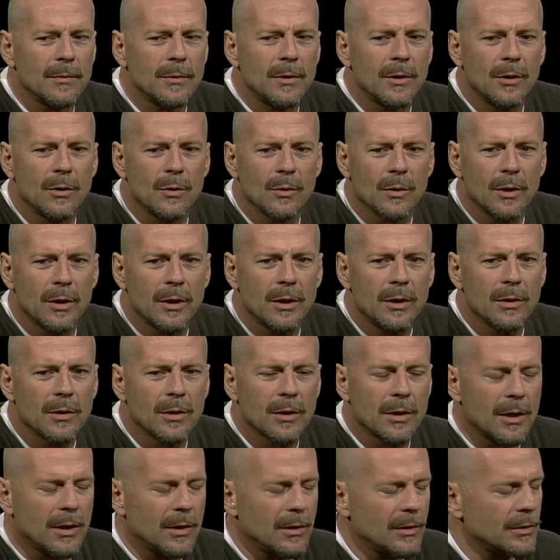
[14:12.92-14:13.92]
degree or a
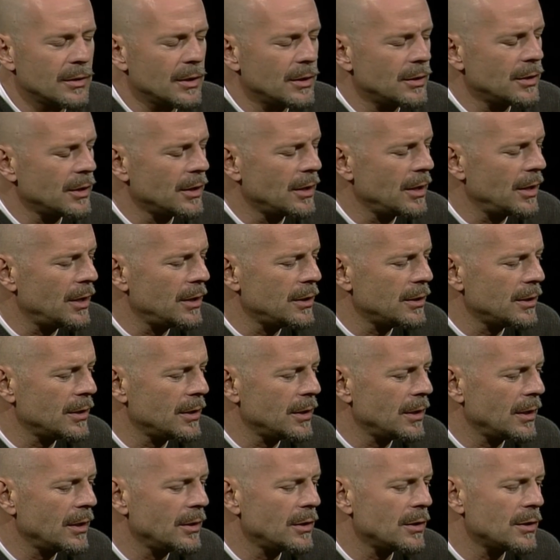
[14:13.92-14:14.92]
college education.
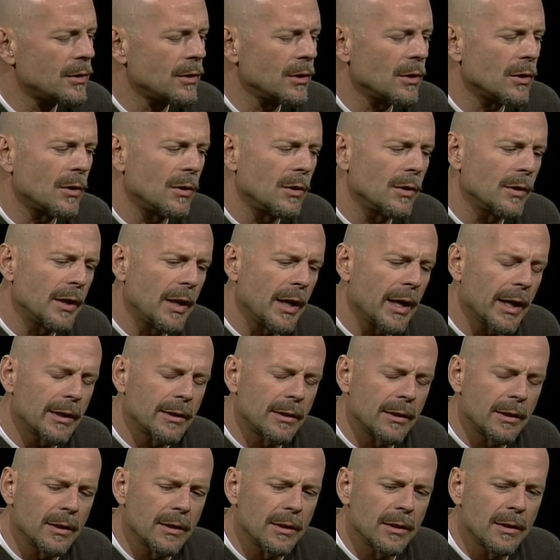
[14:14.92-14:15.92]
I just took all the
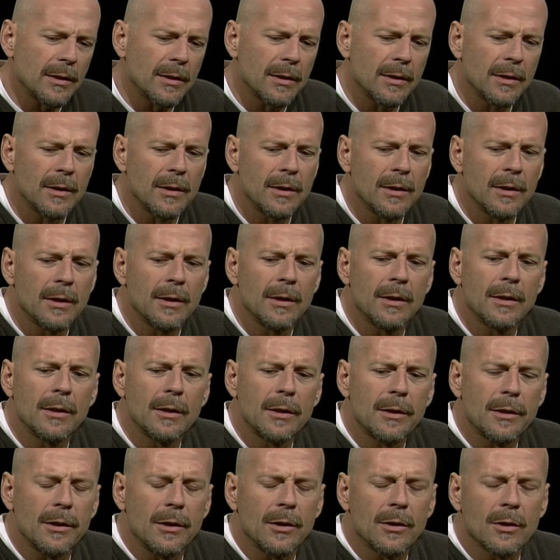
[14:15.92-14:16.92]
acting and
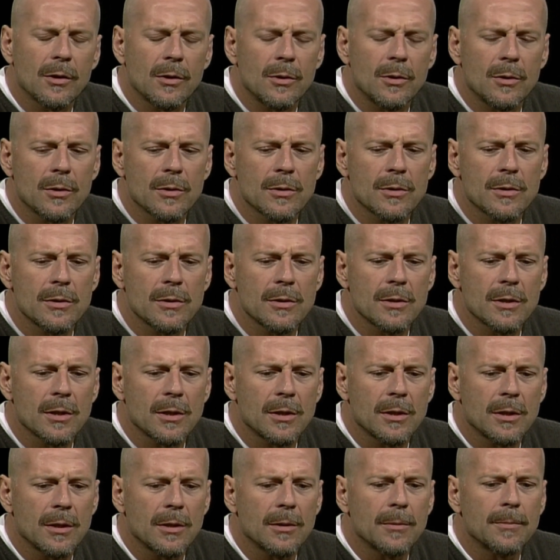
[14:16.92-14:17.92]
theater courses, and
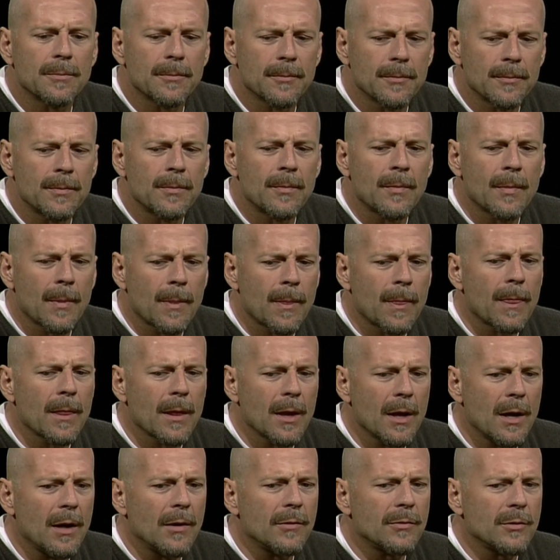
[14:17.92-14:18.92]

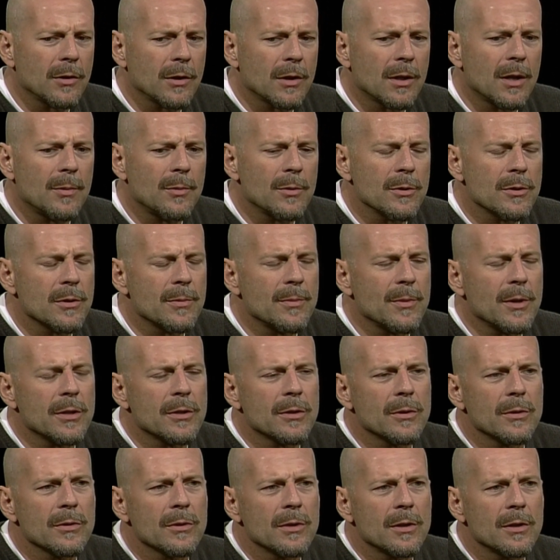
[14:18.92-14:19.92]
uh, after a couple
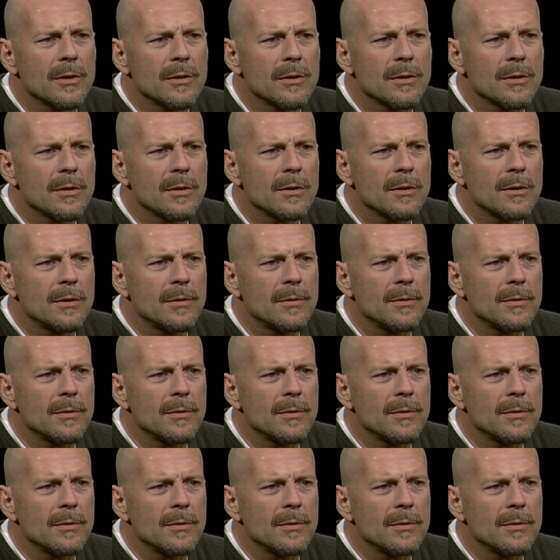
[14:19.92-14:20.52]
semesters, I mm-hmm.